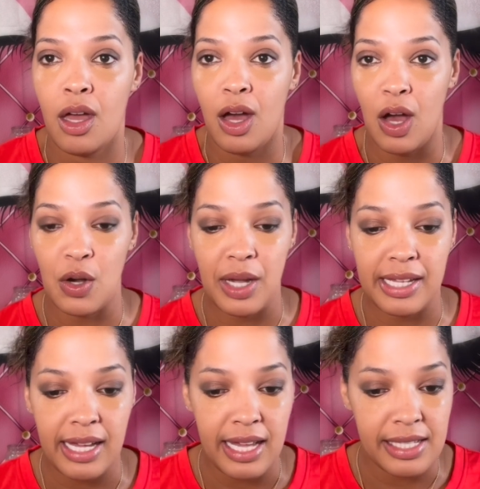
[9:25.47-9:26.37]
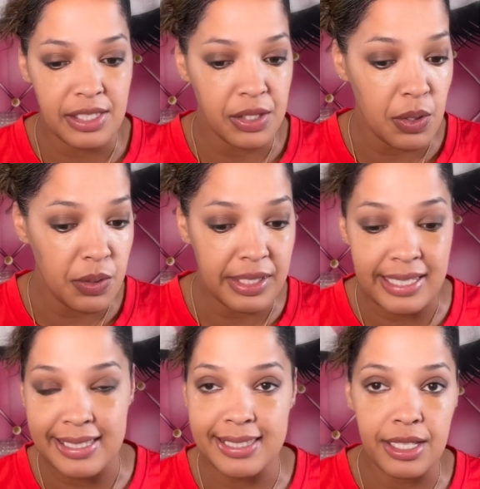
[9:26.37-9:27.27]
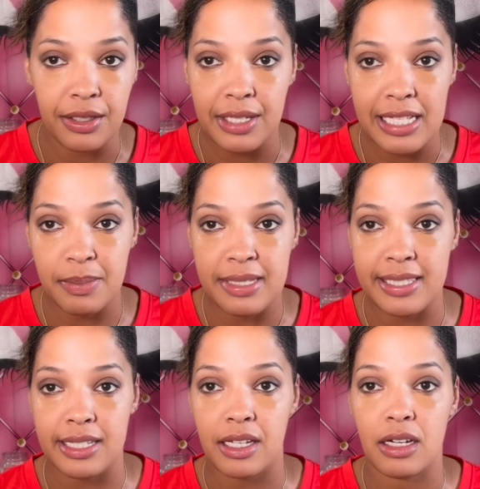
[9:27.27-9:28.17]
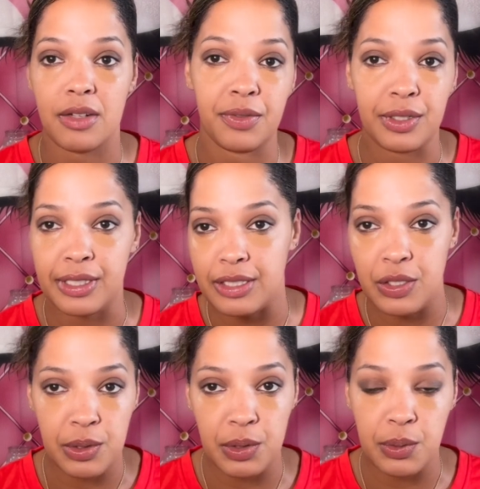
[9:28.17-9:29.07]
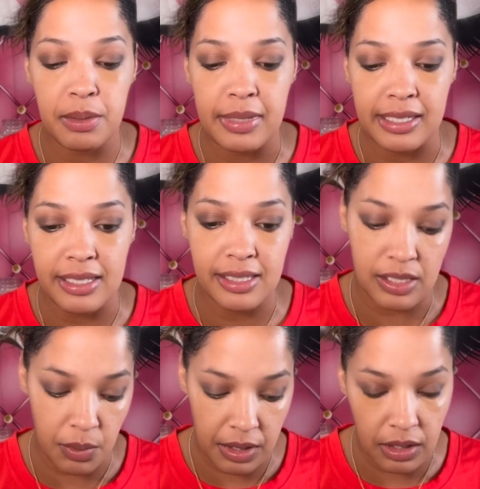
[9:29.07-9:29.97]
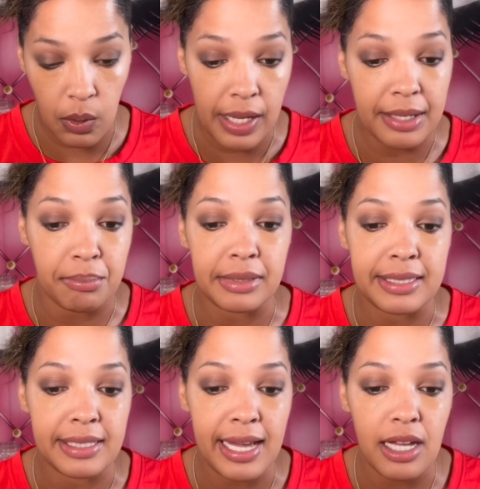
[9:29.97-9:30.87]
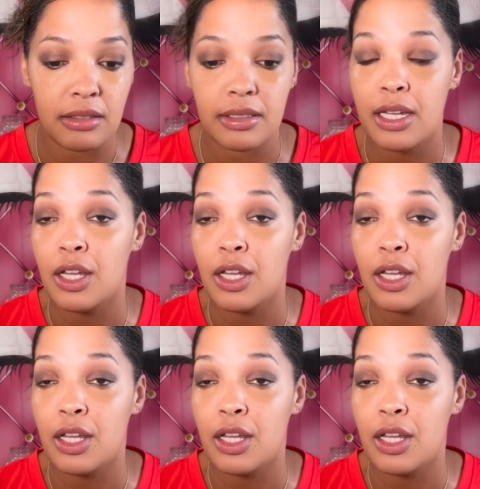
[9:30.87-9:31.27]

All right, guys, so the concealer has been sitting on for a good 2 to 3 minutes. So we're gonna go ahead and blend it out.